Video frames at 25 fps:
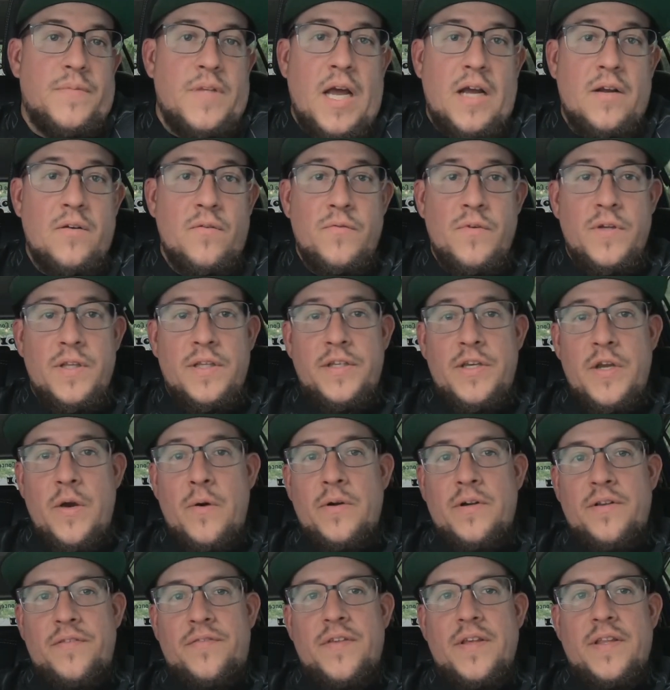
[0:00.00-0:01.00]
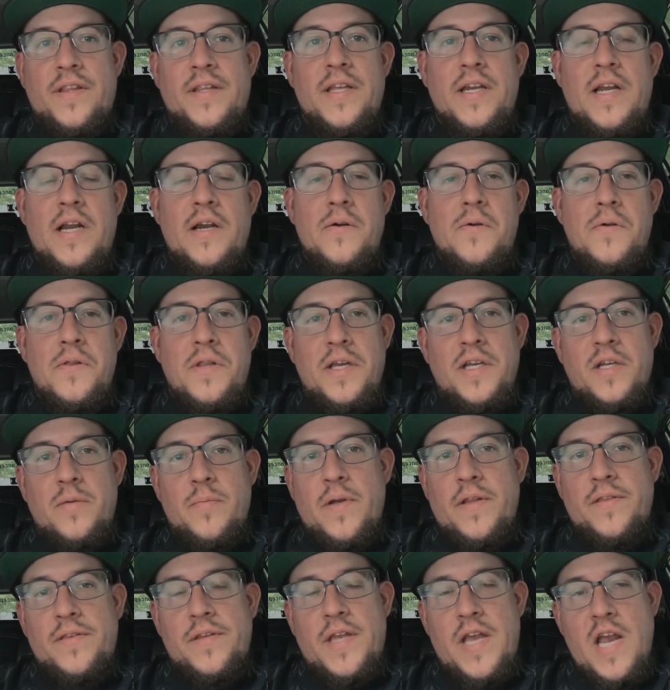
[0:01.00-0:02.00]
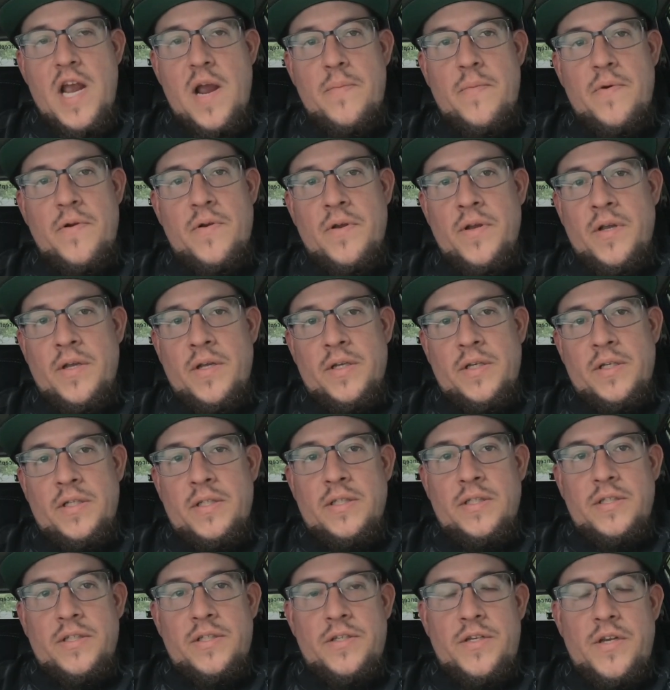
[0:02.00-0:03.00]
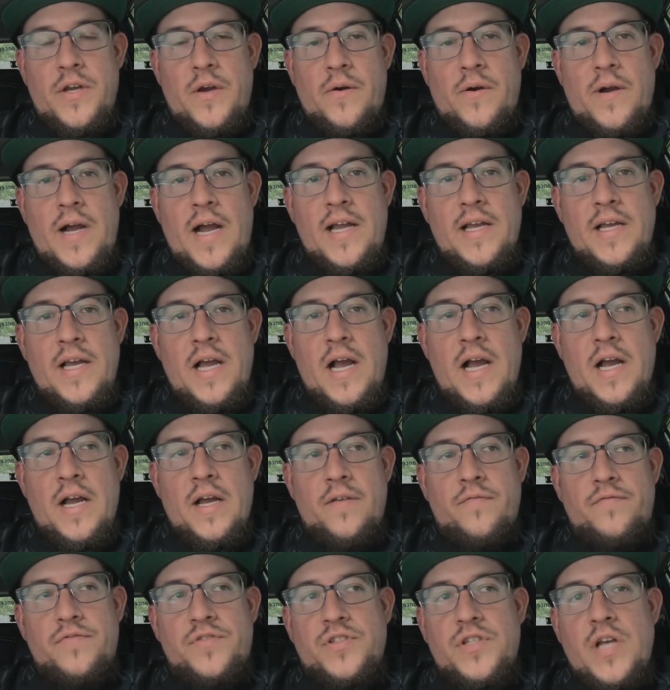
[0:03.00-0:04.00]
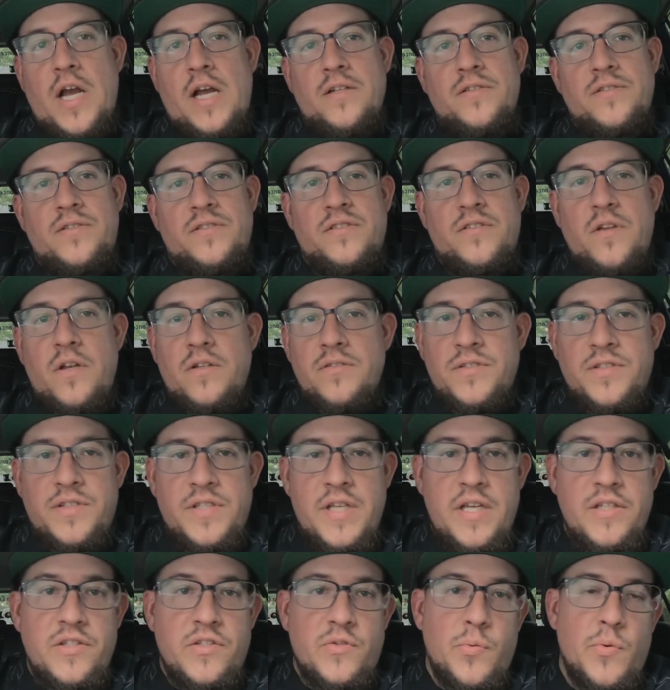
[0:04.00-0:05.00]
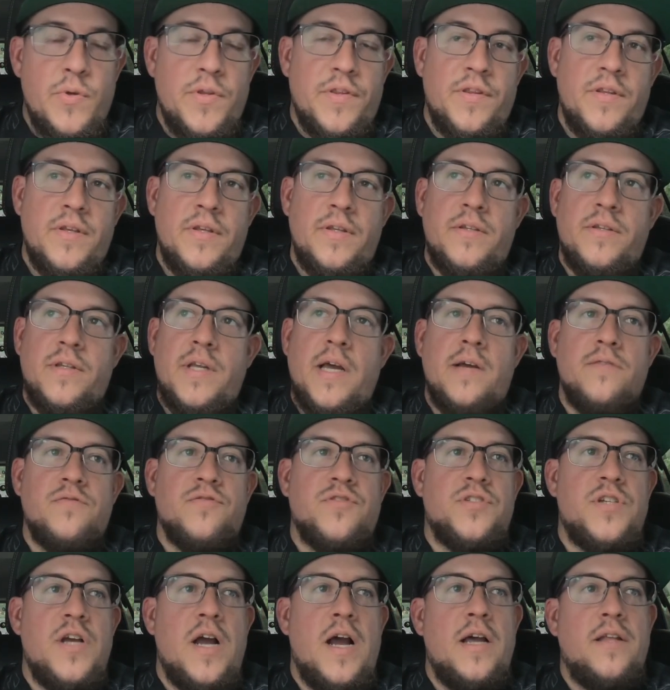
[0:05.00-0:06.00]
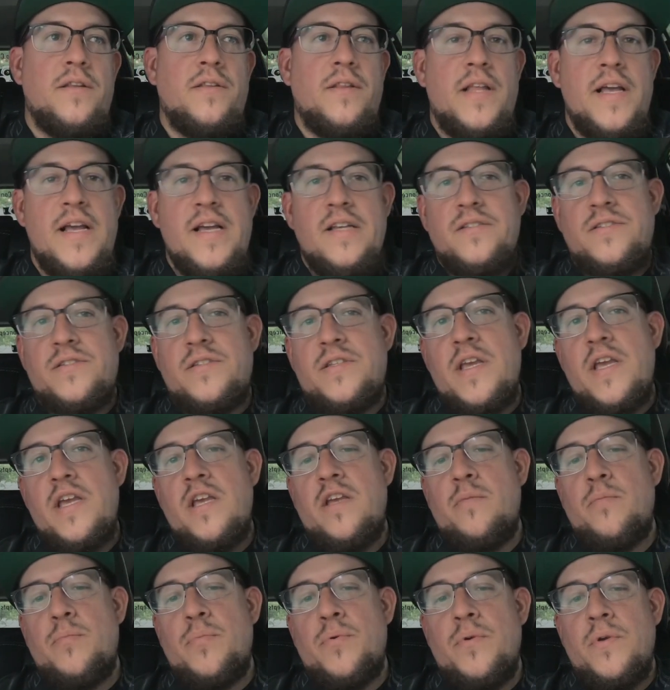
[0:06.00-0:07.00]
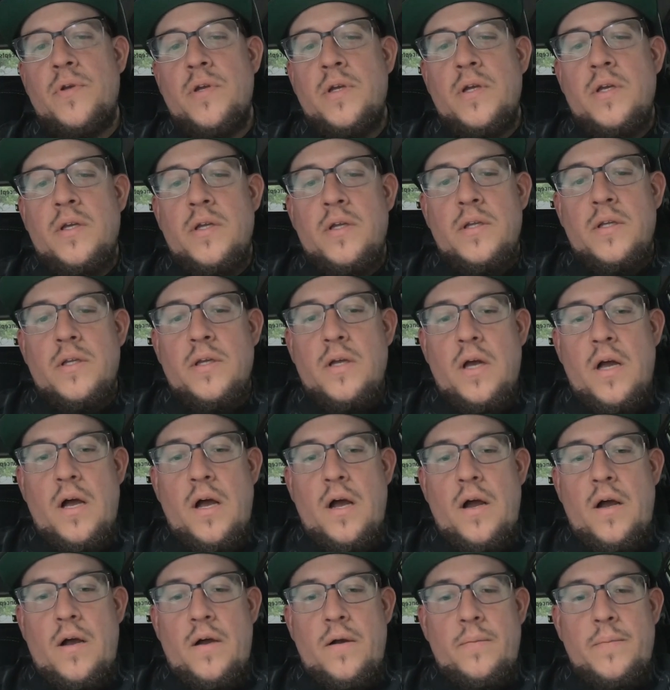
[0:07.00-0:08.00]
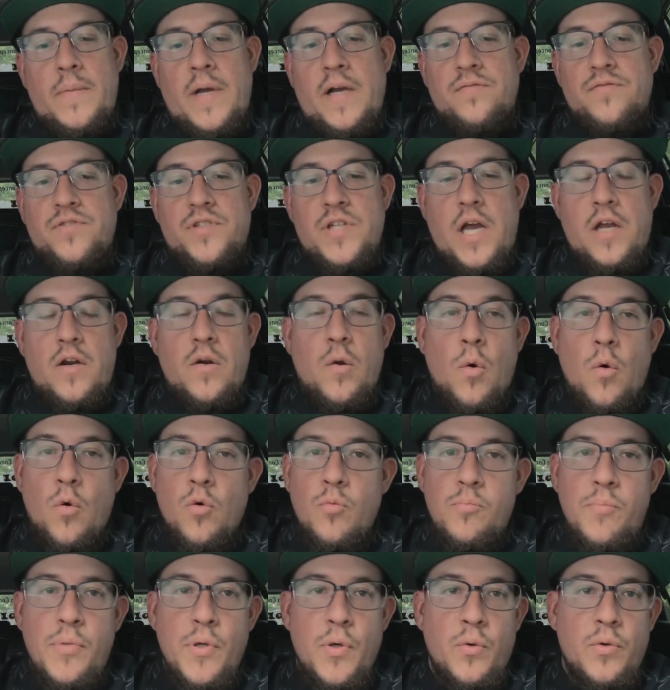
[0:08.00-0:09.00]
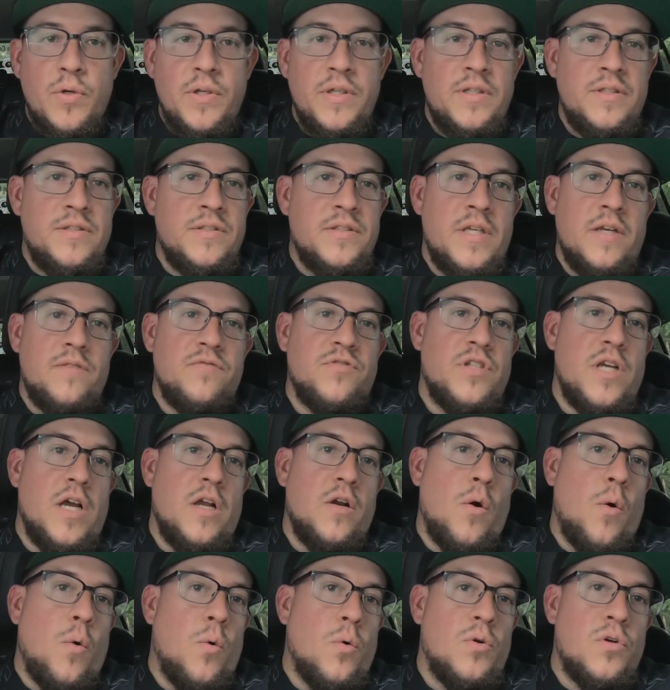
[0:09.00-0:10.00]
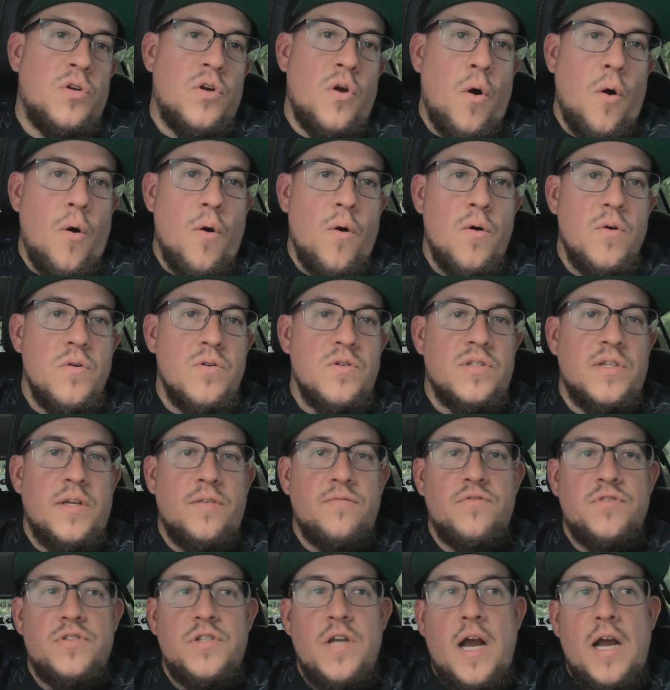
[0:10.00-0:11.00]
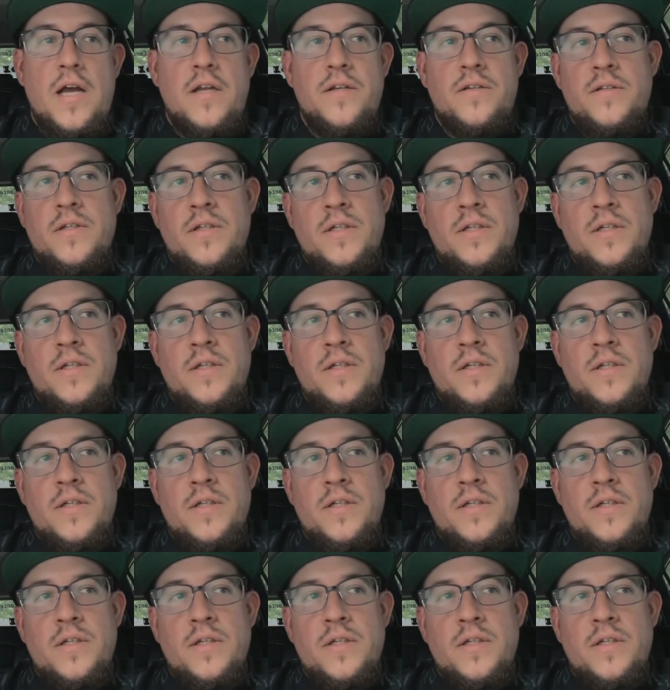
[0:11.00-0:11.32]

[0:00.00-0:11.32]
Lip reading: don't really know anything that I don't like about the camera. You know, I've shot sunsets with it. I've shot landscape. I've shot old buildings, I've shot old cars, I've shot